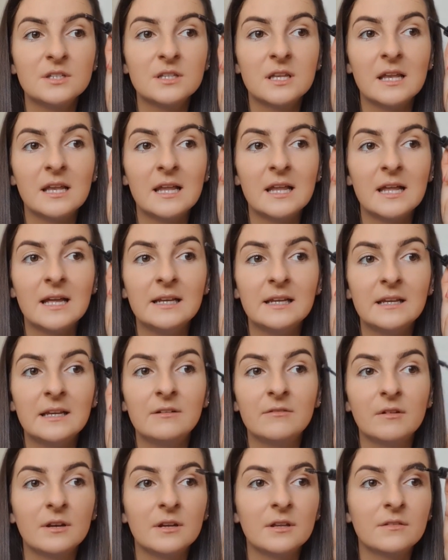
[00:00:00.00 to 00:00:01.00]
lightly
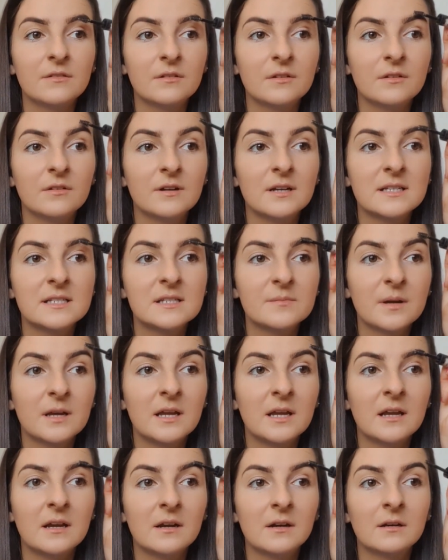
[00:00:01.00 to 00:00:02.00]
run it through the rest of my
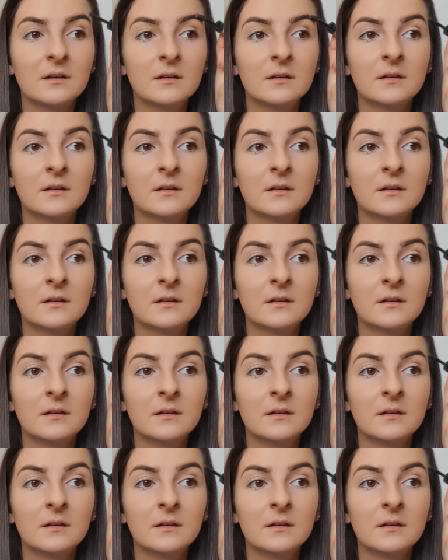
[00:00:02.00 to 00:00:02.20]
hair.